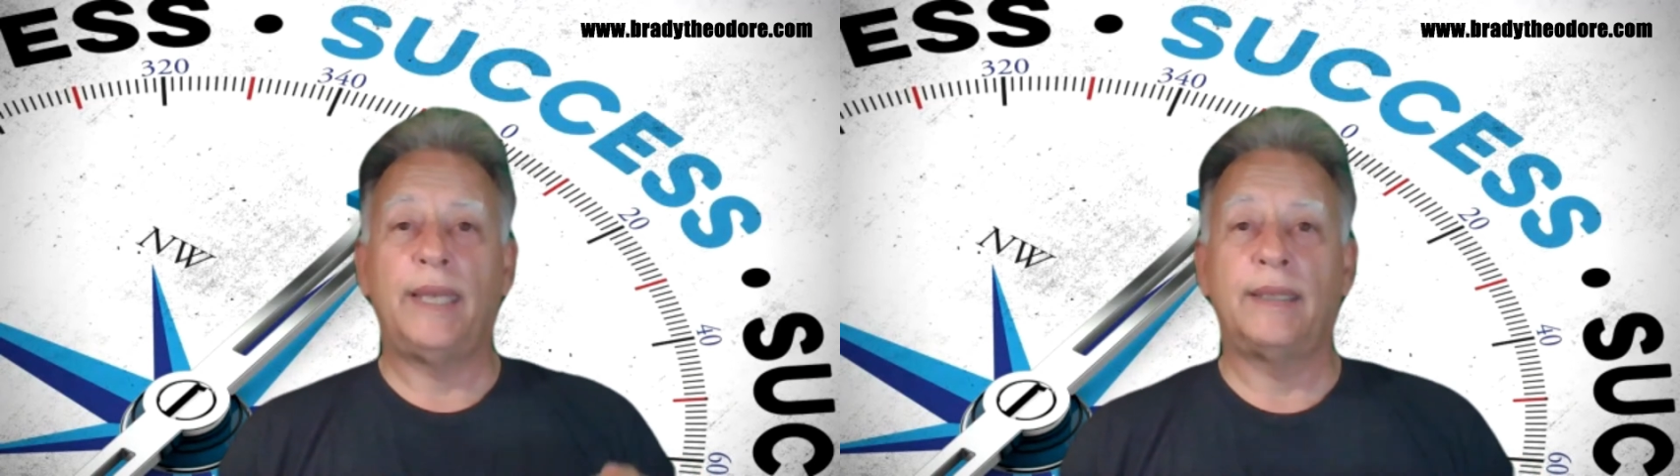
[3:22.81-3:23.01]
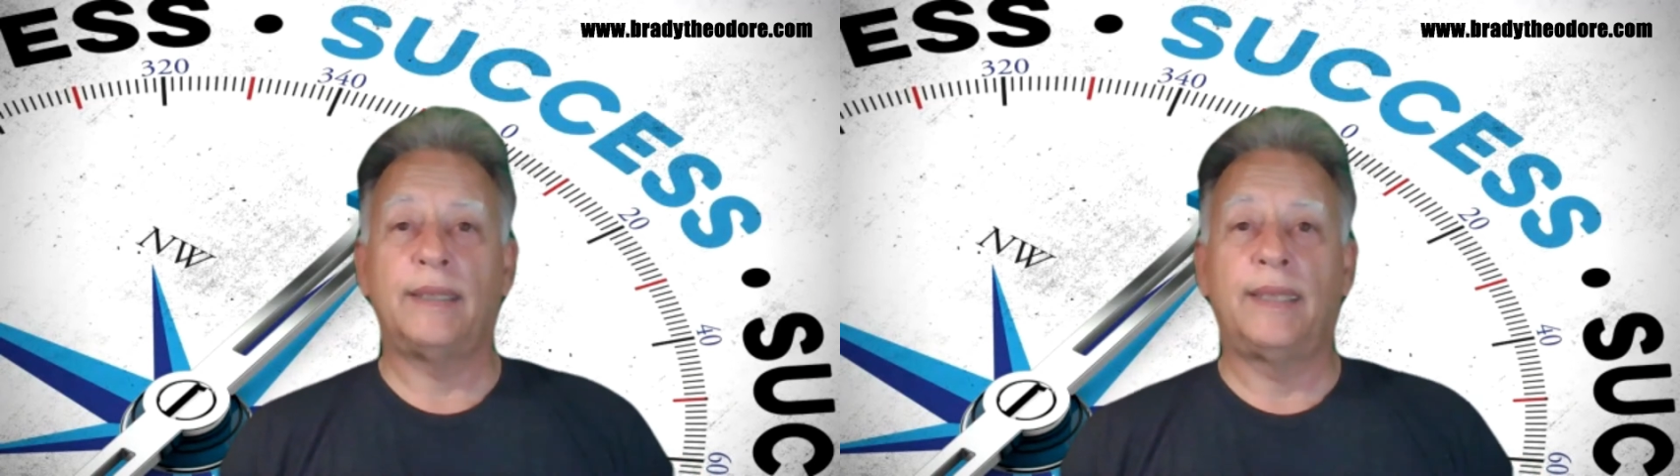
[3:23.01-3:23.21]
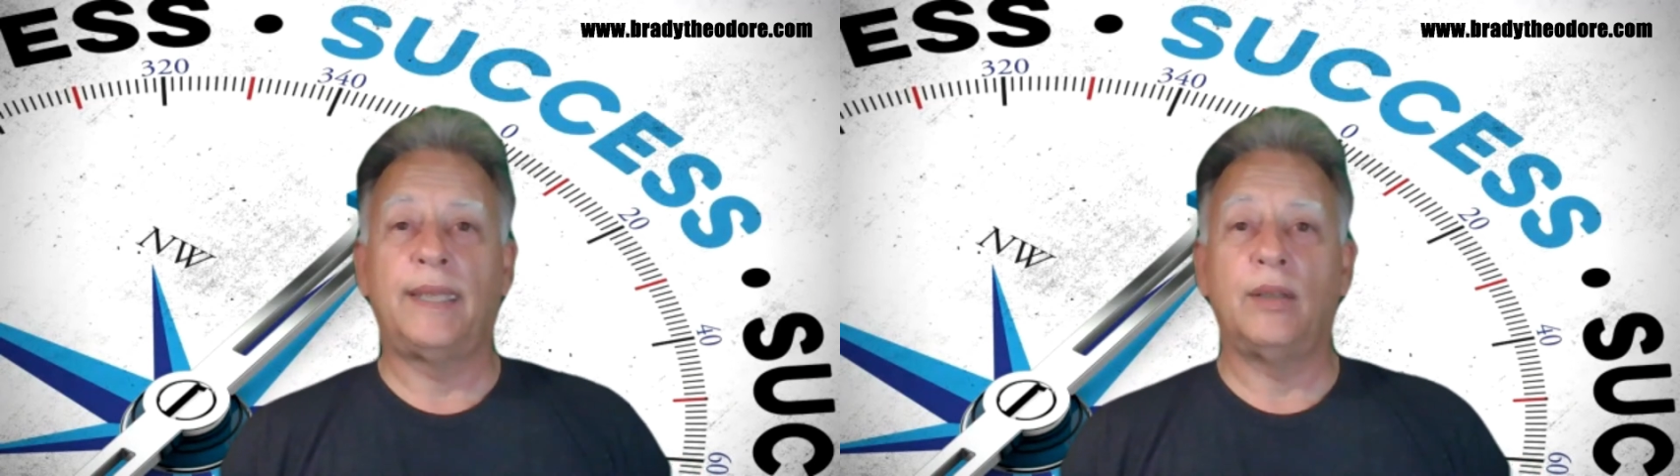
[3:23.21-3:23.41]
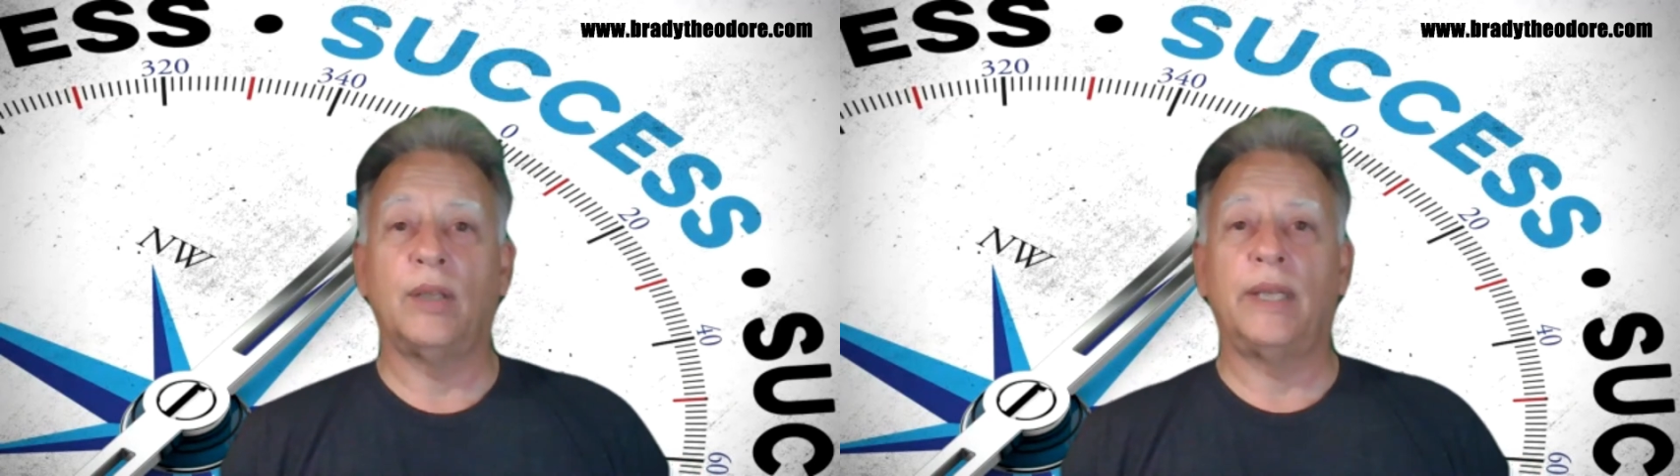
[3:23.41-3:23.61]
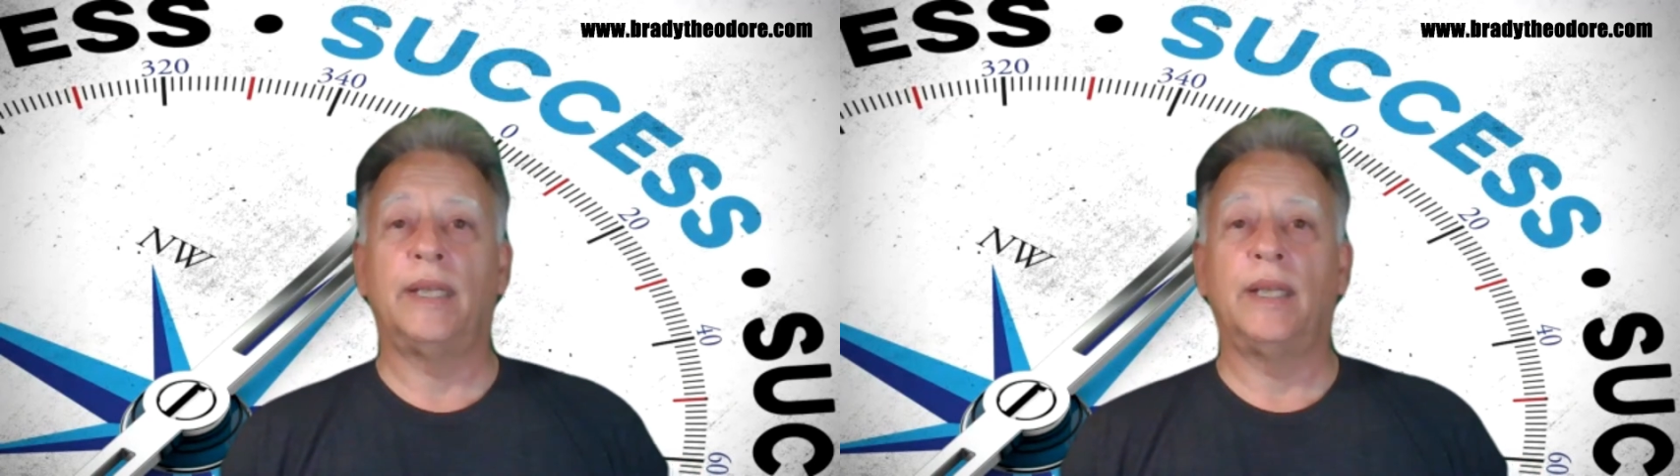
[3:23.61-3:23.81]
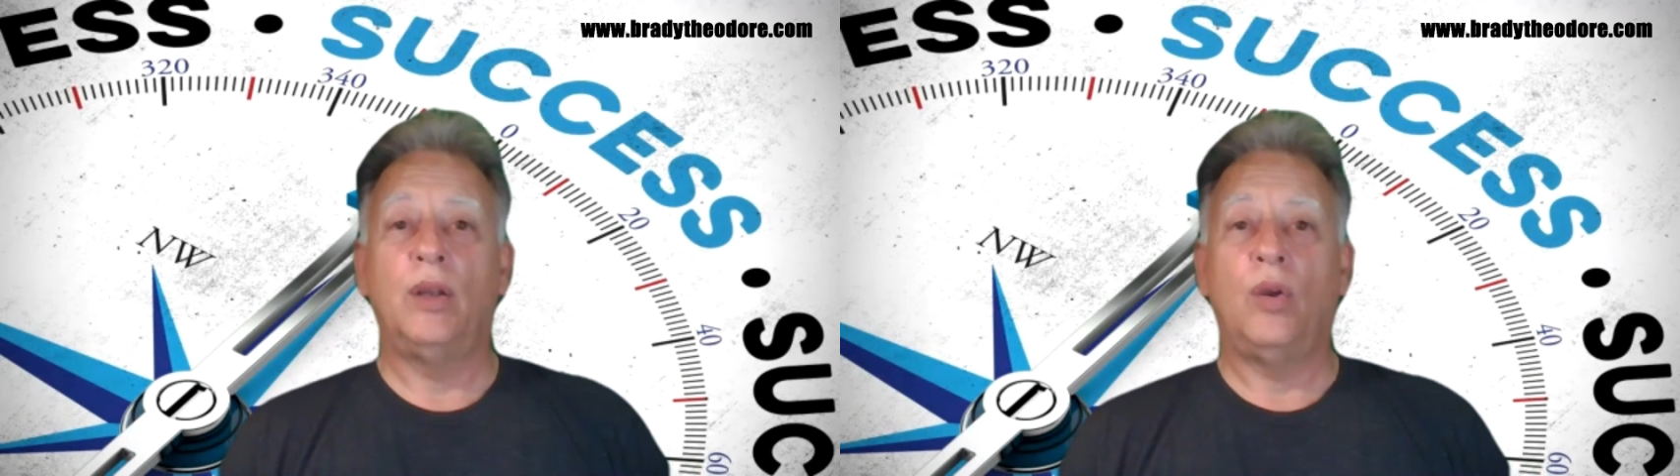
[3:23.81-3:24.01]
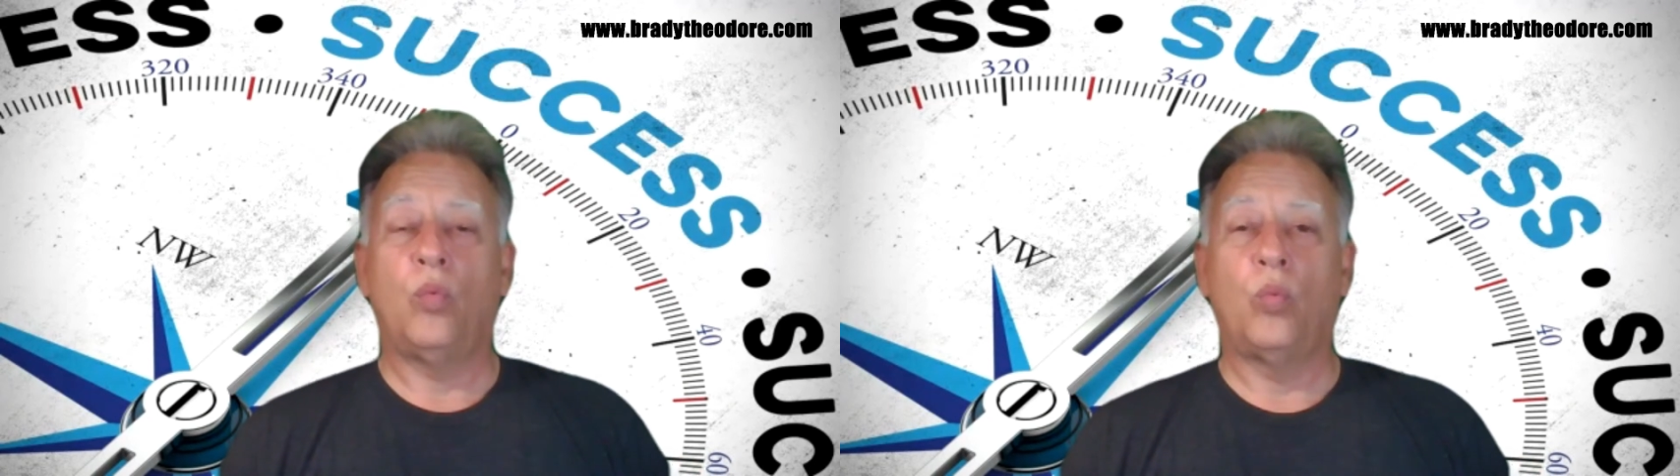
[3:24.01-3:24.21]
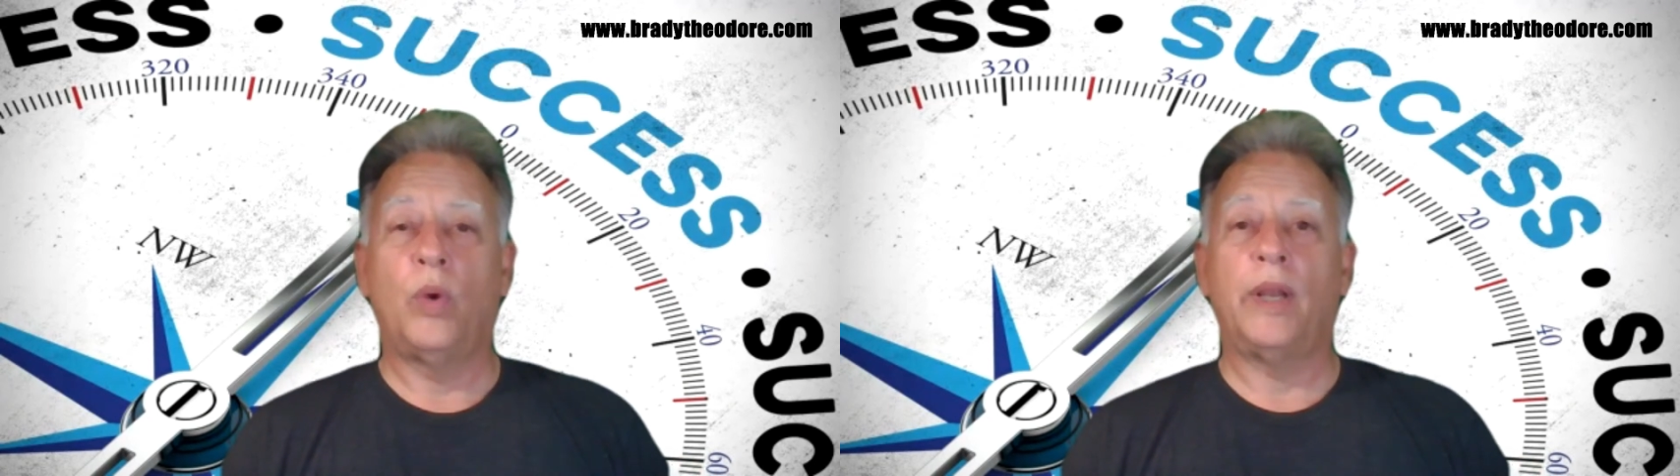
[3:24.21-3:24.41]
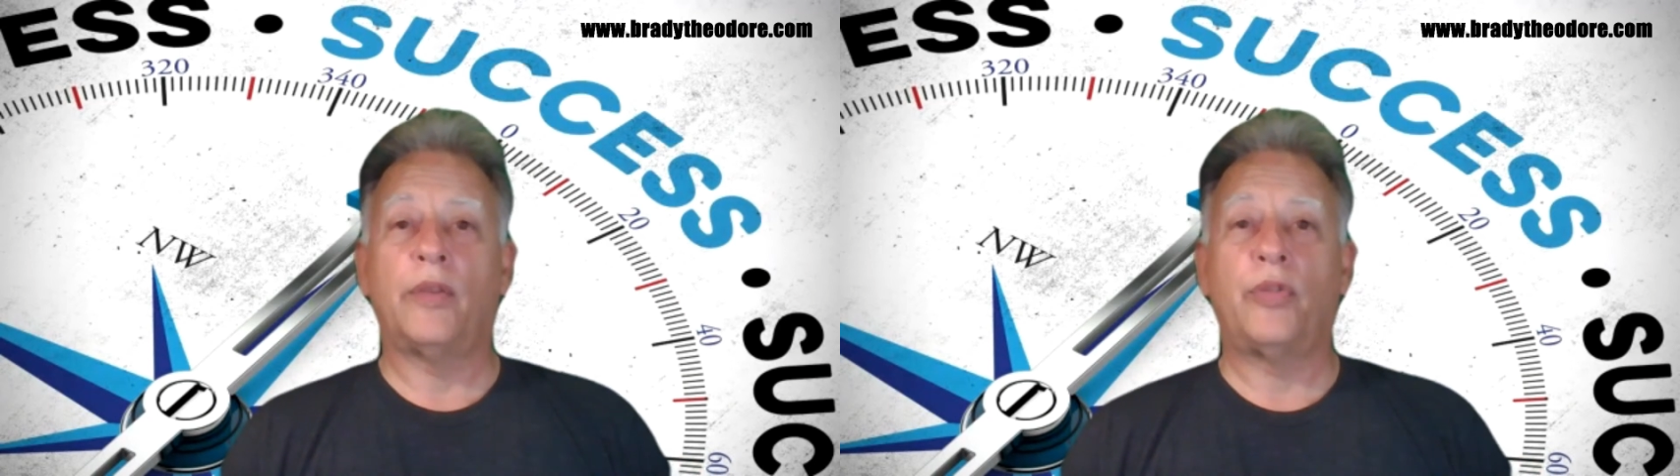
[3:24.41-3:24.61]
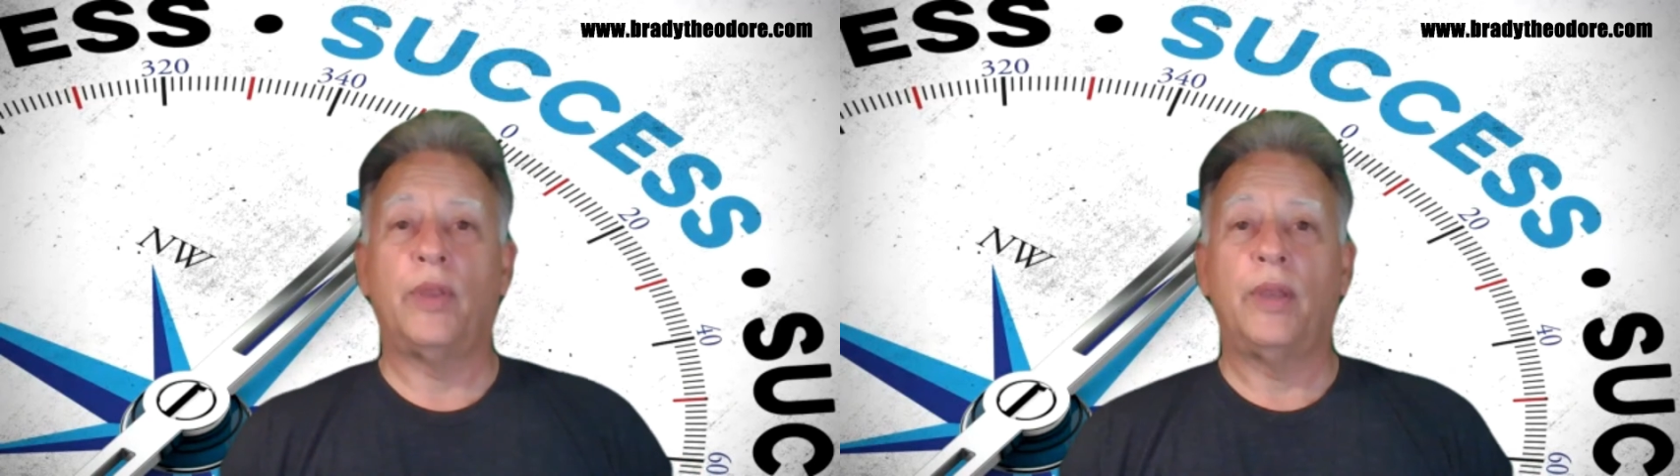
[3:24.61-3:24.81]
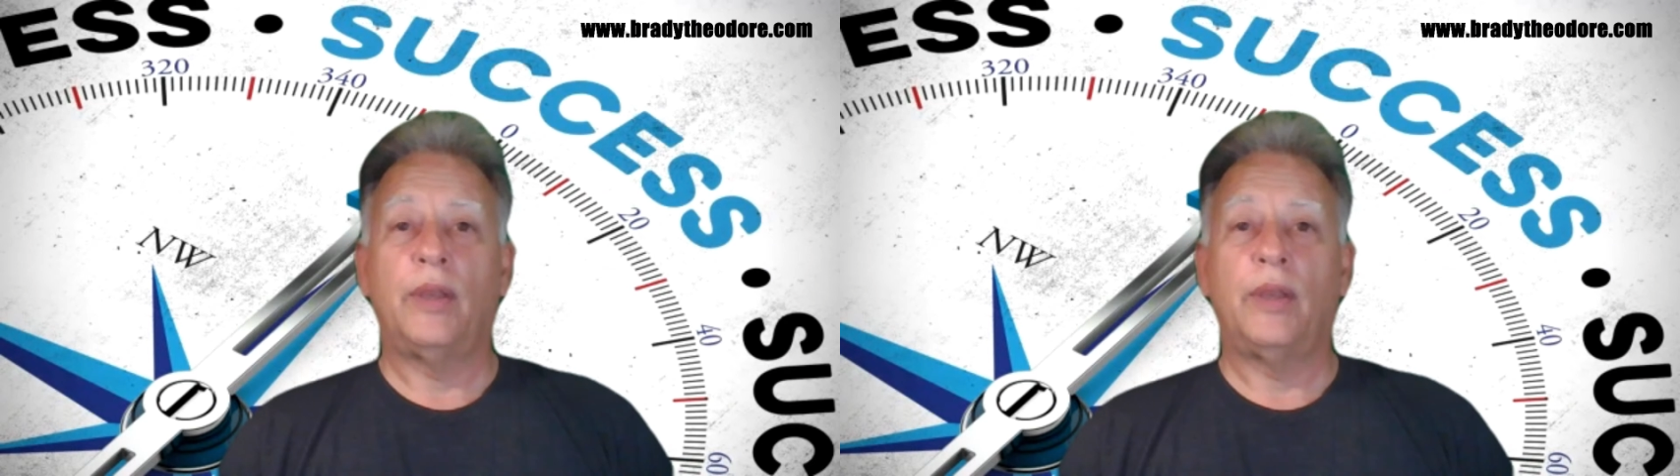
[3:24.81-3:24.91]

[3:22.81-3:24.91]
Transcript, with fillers: in dealing with